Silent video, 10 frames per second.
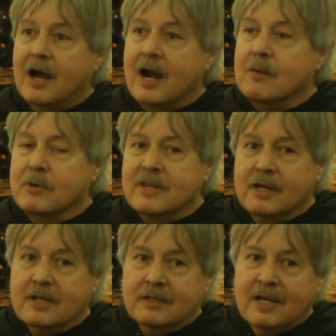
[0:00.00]
All right. Well,
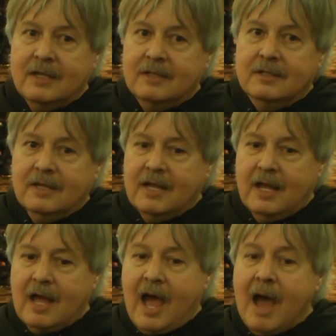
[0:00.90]

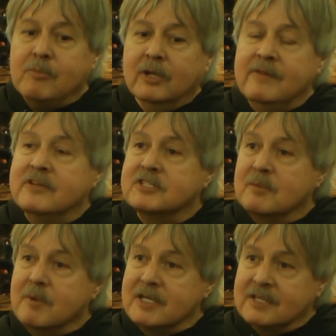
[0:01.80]
I believe it's
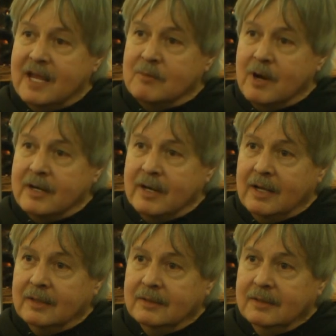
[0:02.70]
the best game right
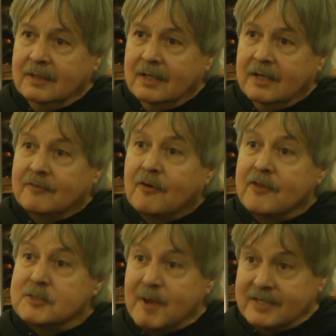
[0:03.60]
now for
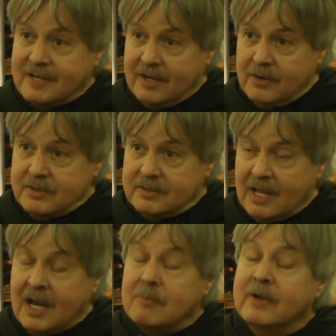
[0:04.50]
the spectators,
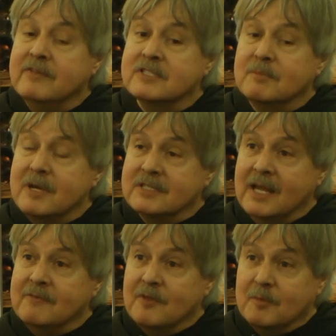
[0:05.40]
and I believe it's the best
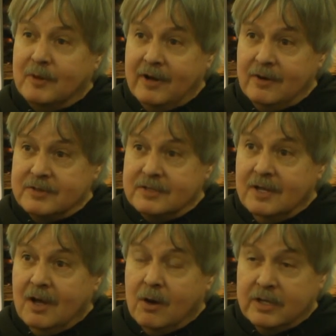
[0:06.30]
game for the players
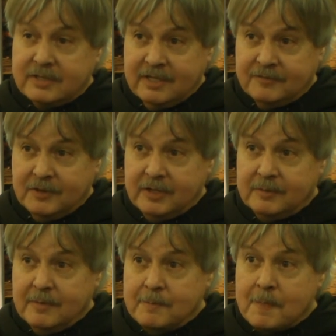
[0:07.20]
on a 10-foot.
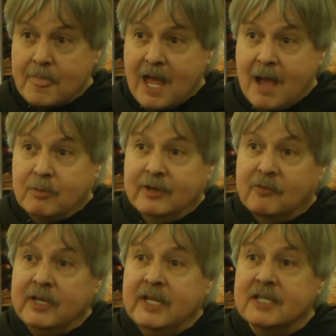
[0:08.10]
I believe
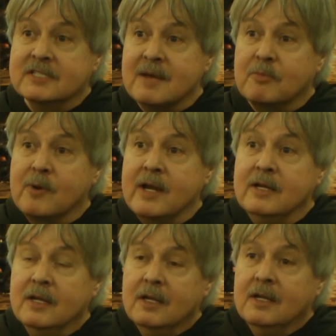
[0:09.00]
we need to separate
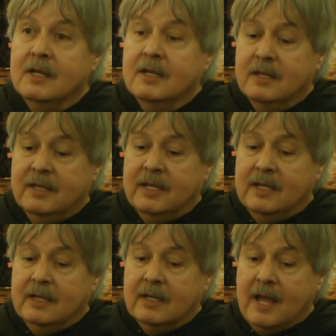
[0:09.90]

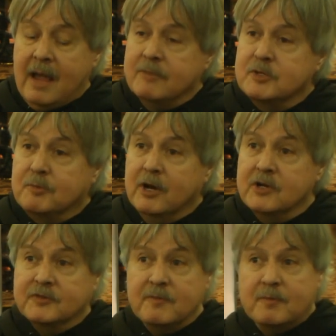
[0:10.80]
the amateur
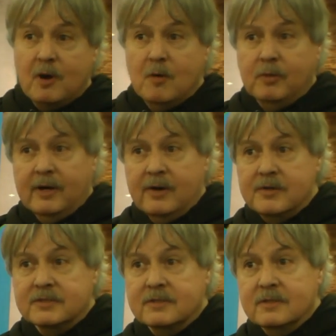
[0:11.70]
players from the pro
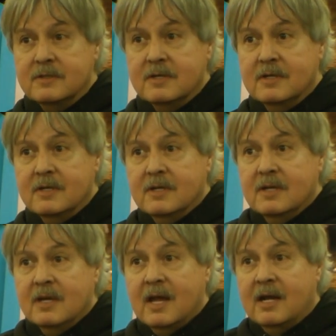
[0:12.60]
players,
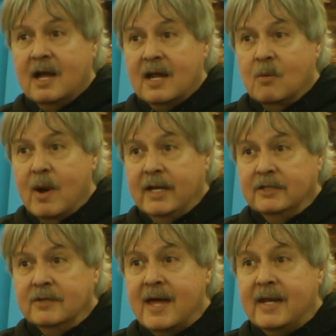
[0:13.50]
and a way to
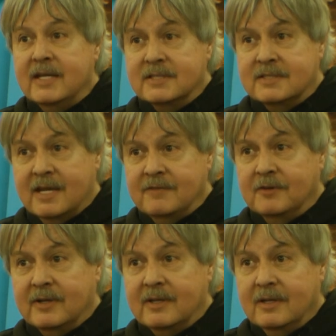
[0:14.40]
do that is the
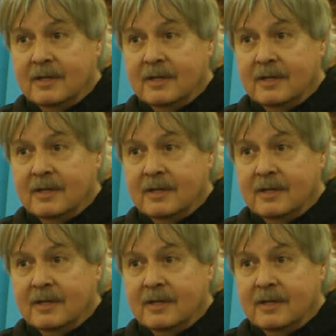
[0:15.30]
10-foot.